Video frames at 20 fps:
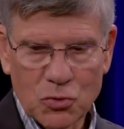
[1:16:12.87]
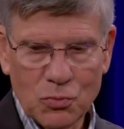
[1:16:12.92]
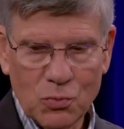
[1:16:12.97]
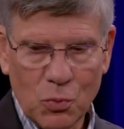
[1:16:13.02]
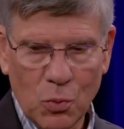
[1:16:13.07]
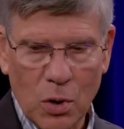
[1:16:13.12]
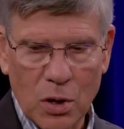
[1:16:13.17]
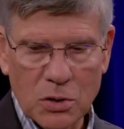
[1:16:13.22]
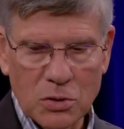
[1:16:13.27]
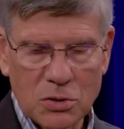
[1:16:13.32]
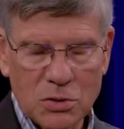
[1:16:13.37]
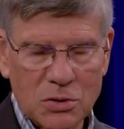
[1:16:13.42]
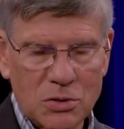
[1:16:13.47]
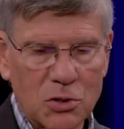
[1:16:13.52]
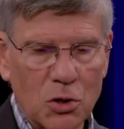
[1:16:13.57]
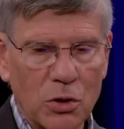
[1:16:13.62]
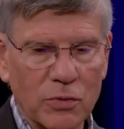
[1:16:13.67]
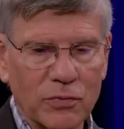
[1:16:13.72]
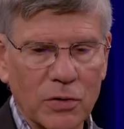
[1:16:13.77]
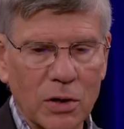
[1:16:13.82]
was
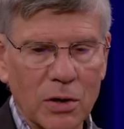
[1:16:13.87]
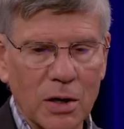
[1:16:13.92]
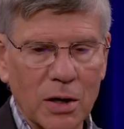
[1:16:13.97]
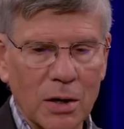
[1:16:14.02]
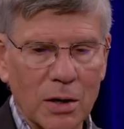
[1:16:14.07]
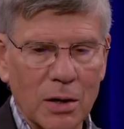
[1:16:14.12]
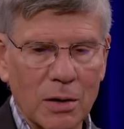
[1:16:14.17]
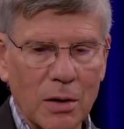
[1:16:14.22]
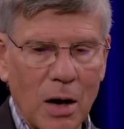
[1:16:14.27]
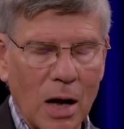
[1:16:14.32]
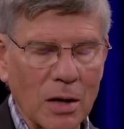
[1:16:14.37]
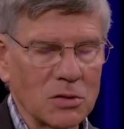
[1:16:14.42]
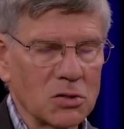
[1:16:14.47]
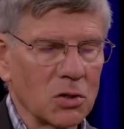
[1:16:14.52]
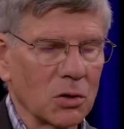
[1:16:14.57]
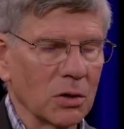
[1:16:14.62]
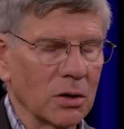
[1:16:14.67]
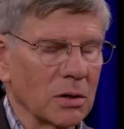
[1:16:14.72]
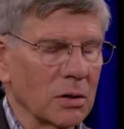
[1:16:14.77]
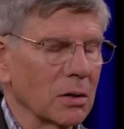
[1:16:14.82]
served in the
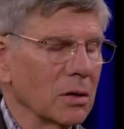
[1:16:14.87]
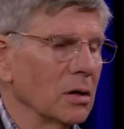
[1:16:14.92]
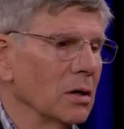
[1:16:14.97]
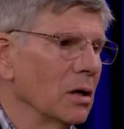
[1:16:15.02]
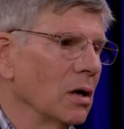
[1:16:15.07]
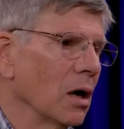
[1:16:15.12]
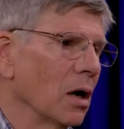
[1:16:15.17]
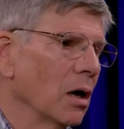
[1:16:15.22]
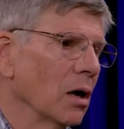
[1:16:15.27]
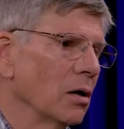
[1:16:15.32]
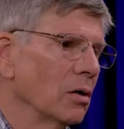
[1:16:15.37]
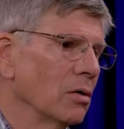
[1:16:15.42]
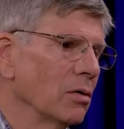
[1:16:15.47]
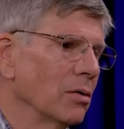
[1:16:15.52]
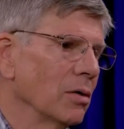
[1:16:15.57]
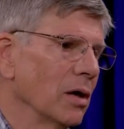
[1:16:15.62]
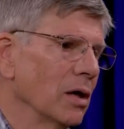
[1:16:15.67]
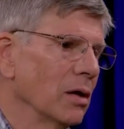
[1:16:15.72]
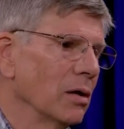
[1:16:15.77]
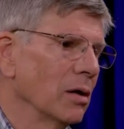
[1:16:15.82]
consulate
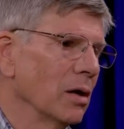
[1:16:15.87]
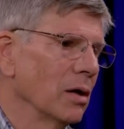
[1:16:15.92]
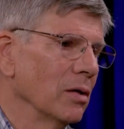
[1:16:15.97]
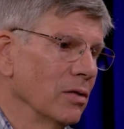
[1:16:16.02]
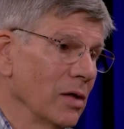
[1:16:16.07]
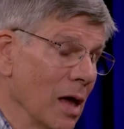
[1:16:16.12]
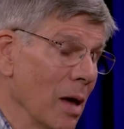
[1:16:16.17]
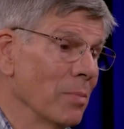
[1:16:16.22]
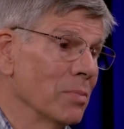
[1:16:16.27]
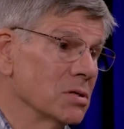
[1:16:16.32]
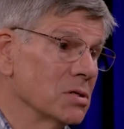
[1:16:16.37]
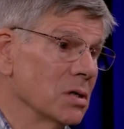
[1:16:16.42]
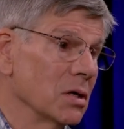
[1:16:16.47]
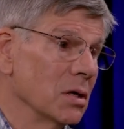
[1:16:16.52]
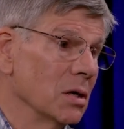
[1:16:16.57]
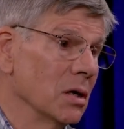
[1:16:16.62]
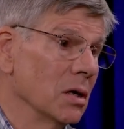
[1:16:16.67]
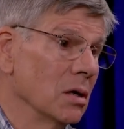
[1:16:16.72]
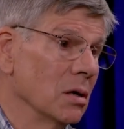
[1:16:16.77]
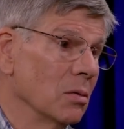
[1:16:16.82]
in the
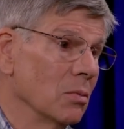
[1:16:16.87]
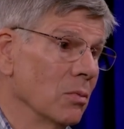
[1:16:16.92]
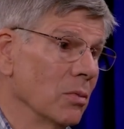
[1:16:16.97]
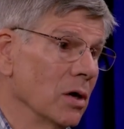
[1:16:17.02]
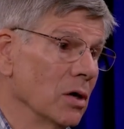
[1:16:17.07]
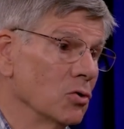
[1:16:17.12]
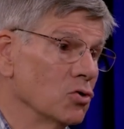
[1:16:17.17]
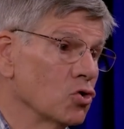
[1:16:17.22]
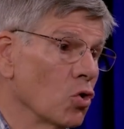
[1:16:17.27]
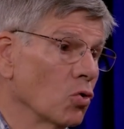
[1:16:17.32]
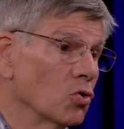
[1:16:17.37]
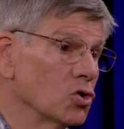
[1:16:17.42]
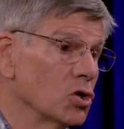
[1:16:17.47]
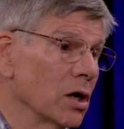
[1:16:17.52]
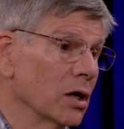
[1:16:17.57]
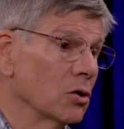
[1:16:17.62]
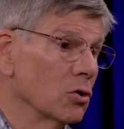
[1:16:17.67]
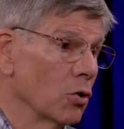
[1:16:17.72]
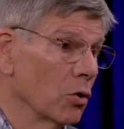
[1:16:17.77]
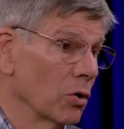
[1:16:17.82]
embassy in
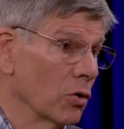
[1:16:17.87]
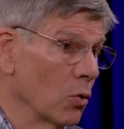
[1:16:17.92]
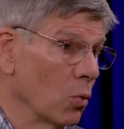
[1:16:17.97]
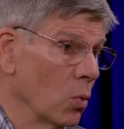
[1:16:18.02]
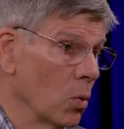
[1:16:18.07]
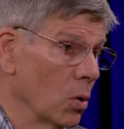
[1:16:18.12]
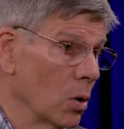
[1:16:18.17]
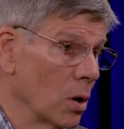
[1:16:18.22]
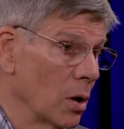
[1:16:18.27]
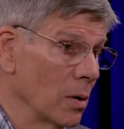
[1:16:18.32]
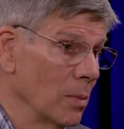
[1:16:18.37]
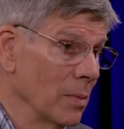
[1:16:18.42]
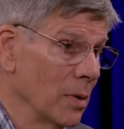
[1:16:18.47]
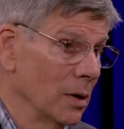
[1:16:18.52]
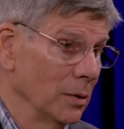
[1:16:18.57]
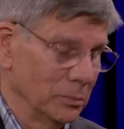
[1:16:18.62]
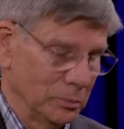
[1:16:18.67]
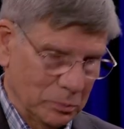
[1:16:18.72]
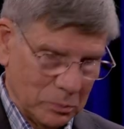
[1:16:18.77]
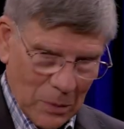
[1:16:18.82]
Chongqing during the war,
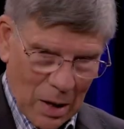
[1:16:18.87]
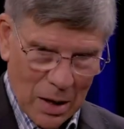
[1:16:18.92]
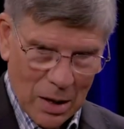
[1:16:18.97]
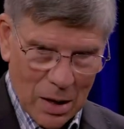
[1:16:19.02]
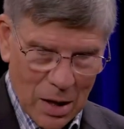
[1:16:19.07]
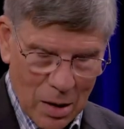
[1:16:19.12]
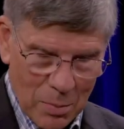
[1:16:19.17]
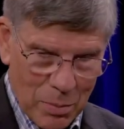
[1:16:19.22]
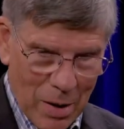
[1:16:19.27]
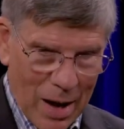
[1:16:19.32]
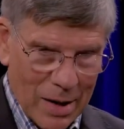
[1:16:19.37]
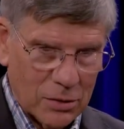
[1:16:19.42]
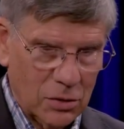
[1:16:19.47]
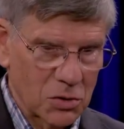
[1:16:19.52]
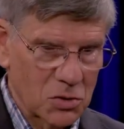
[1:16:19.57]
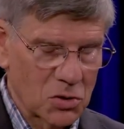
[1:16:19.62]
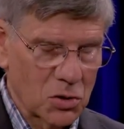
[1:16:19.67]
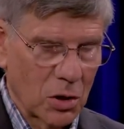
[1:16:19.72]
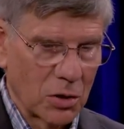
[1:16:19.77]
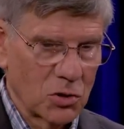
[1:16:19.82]
came back to
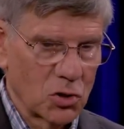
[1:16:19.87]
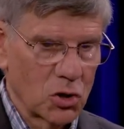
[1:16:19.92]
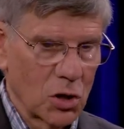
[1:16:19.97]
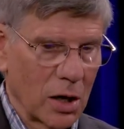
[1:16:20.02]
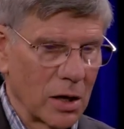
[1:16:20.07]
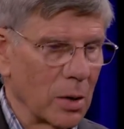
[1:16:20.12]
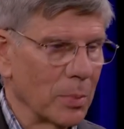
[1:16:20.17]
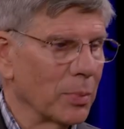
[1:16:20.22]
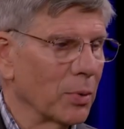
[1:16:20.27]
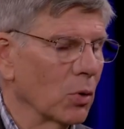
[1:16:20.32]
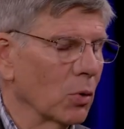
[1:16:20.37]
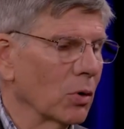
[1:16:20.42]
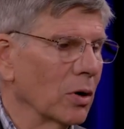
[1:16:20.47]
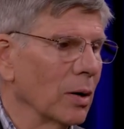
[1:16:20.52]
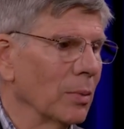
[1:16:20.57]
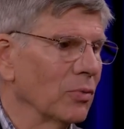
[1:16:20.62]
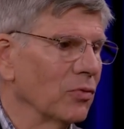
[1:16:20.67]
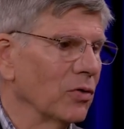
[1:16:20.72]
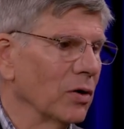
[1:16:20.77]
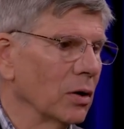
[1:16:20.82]
start China
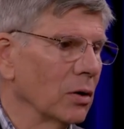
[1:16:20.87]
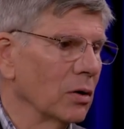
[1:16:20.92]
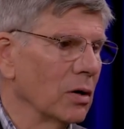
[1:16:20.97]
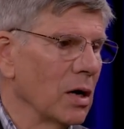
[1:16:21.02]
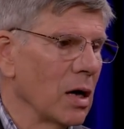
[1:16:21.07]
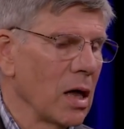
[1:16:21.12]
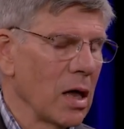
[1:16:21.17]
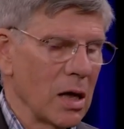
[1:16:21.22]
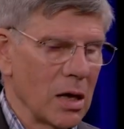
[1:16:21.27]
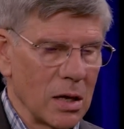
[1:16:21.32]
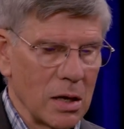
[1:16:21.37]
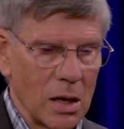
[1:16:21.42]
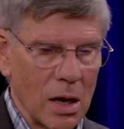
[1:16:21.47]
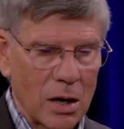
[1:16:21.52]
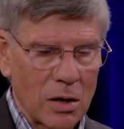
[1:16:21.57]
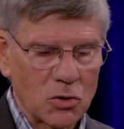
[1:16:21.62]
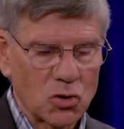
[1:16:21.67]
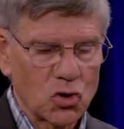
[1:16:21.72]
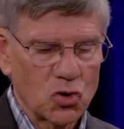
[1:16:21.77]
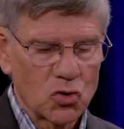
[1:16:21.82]
programs here. He had
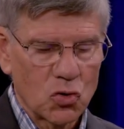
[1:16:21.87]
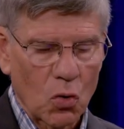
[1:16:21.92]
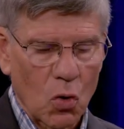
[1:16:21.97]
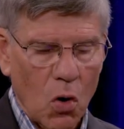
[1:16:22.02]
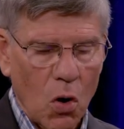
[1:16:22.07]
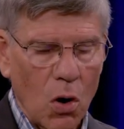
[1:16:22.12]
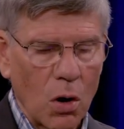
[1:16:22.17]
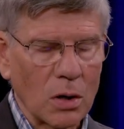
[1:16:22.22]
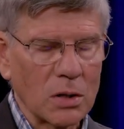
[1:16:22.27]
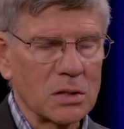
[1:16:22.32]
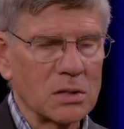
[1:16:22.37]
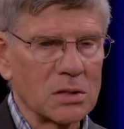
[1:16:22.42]
a strong